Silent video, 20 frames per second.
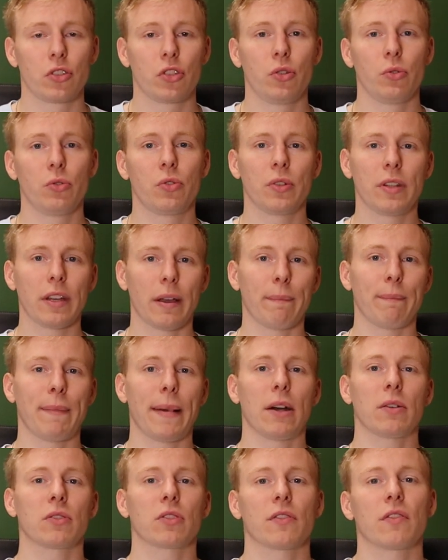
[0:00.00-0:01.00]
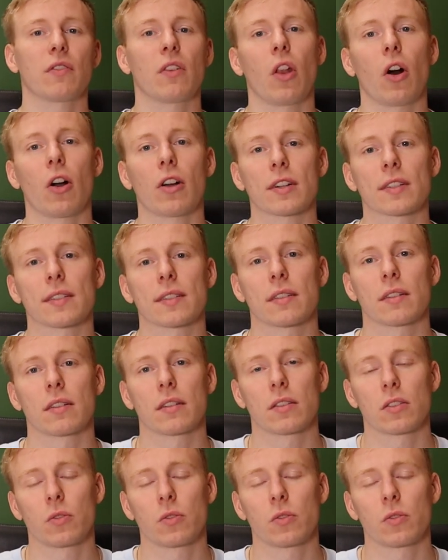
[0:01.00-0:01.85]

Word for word: due to the amount of logs